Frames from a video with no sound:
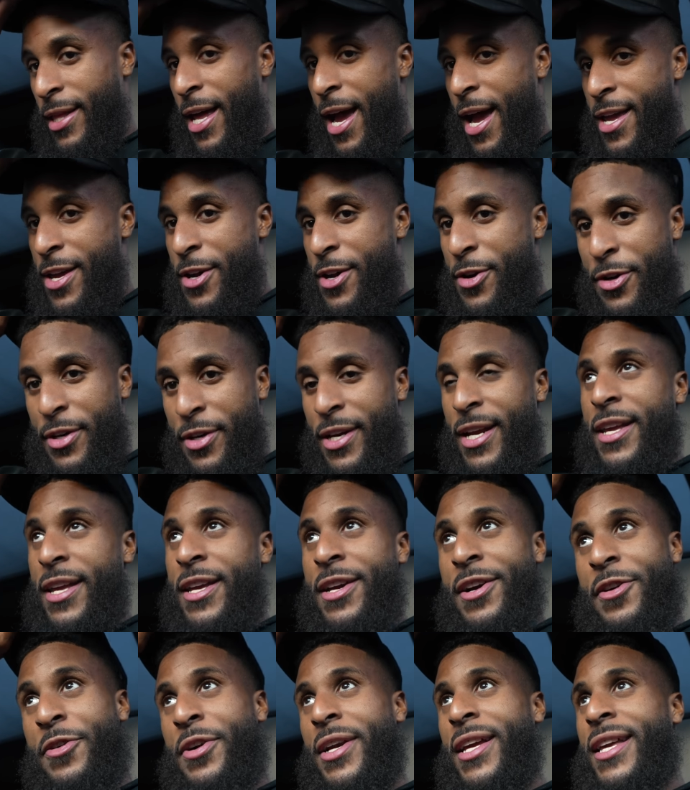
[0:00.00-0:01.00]
Like you don't
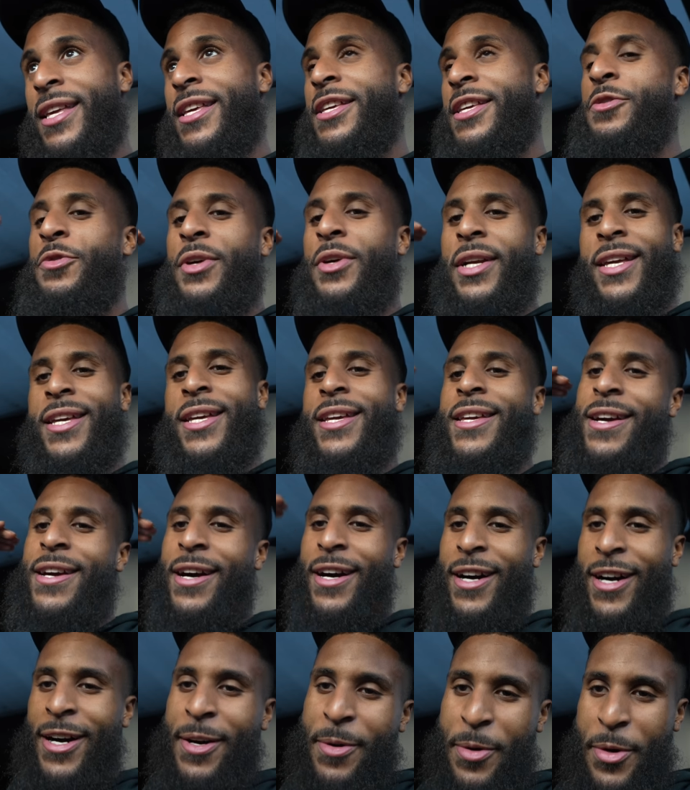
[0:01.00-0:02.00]
you don't want to you want to keep
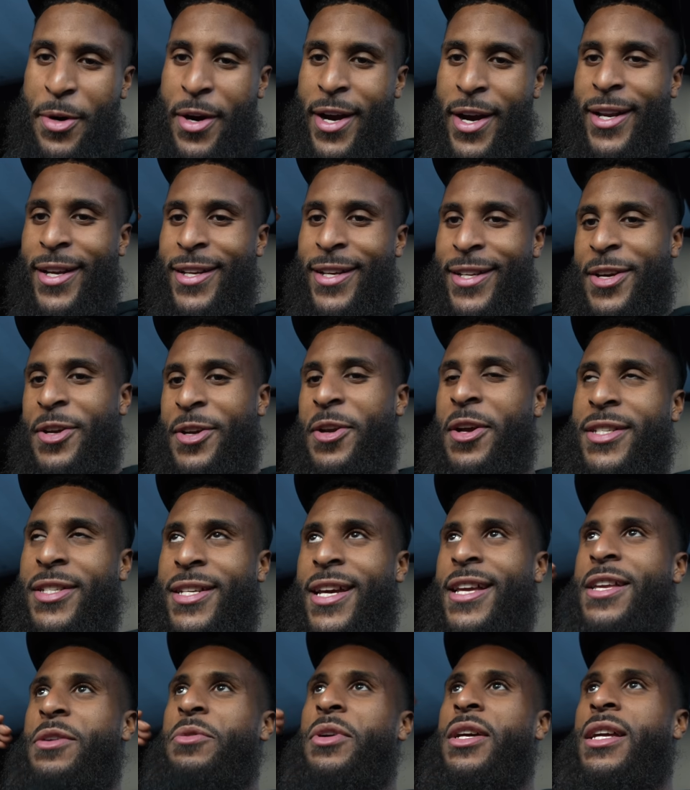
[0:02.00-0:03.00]
upgrading. You dig know what I'm
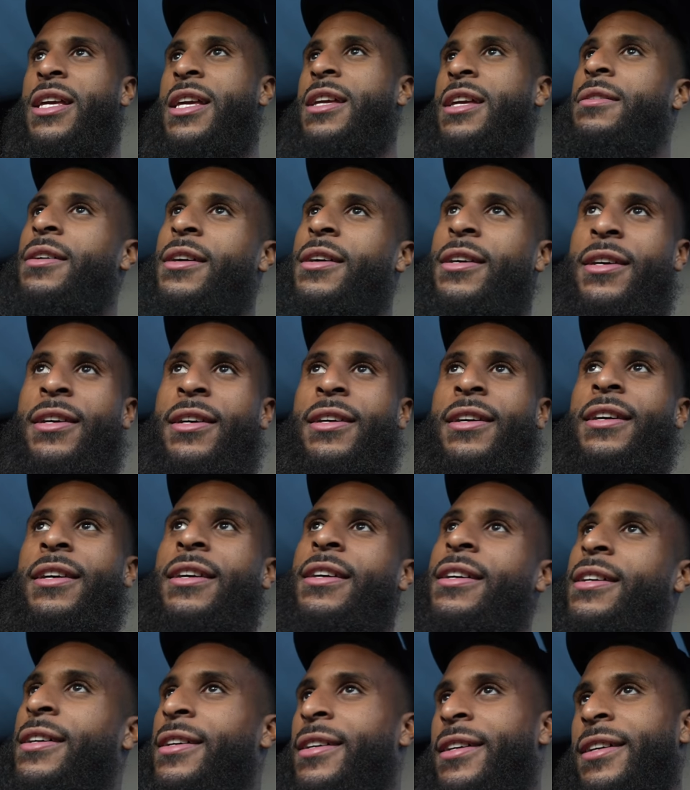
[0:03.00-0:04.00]
saying? You want to keep uh
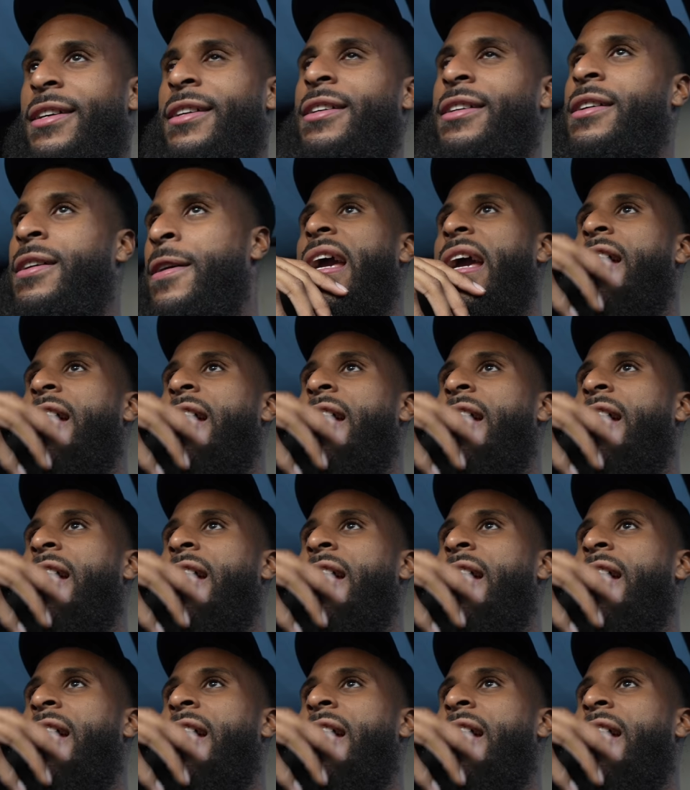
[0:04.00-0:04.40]
uh uh.